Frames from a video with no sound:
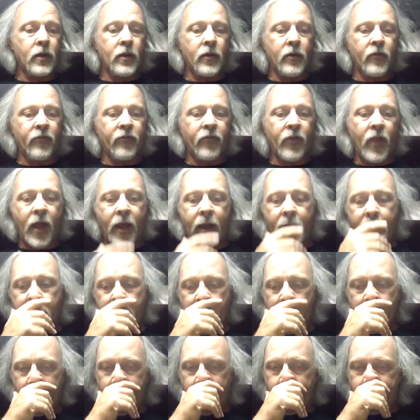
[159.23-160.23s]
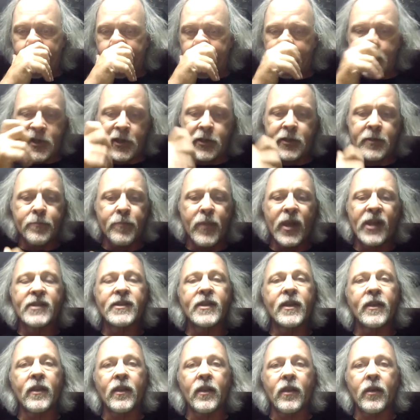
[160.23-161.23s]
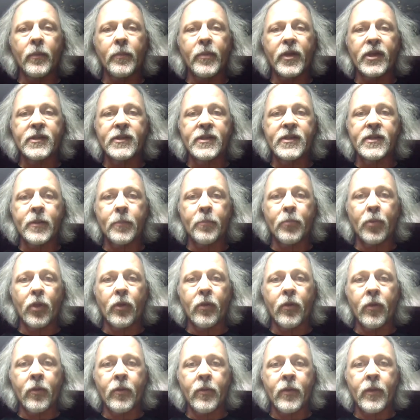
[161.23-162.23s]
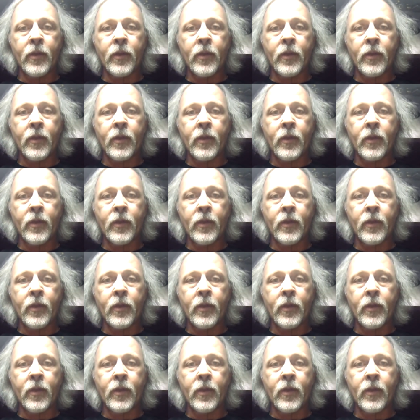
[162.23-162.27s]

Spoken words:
fly. It just makes it a little bit simpler,